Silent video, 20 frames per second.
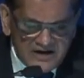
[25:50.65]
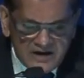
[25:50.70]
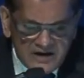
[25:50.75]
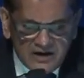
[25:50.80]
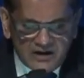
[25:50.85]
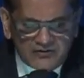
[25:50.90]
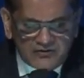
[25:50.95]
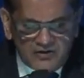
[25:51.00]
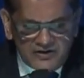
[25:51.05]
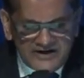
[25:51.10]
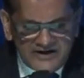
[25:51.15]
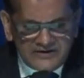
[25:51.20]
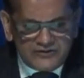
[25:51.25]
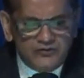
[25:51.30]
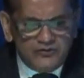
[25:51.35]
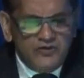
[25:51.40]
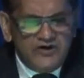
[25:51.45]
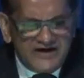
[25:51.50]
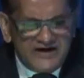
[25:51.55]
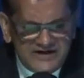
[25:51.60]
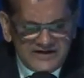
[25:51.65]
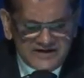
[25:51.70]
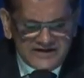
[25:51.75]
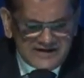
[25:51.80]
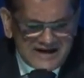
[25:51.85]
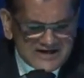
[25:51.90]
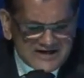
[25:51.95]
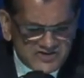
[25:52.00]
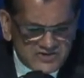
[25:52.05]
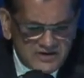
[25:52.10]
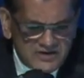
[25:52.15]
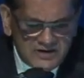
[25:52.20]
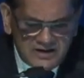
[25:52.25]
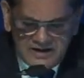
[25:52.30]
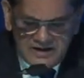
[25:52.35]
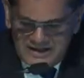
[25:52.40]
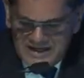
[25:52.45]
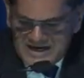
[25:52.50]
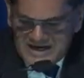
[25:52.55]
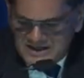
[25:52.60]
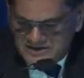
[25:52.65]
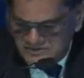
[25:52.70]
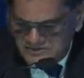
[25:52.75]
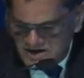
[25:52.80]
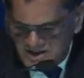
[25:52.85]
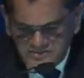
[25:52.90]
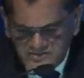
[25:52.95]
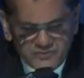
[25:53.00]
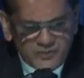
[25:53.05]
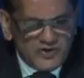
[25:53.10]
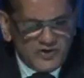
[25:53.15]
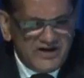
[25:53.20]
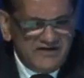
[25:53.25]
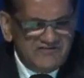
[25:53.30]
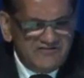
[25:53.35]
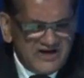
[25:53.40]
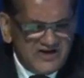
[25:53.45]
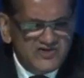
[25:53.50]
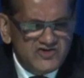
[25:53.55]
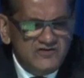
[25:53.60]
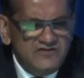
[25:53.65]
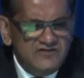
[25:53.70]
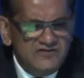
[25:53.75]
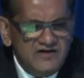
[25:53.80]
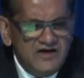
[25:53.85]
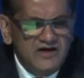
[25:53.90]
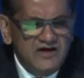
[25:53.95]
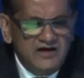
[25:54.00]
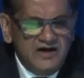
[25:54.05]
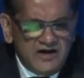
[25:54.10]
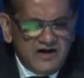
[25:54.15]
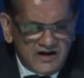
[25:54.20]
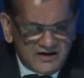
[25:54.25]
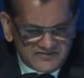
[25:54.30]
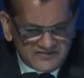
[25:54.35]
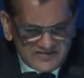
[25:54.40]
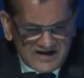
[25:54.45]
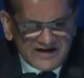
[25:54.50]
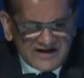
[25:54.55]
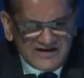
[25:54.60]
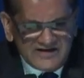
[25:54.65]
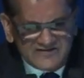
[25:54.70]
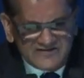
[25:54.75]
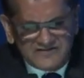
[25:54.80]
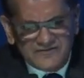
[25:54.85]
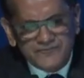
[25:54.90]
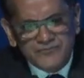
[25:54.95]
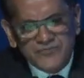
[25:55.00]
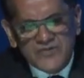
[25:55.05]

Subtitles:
according to International Air Transport Aviation studies.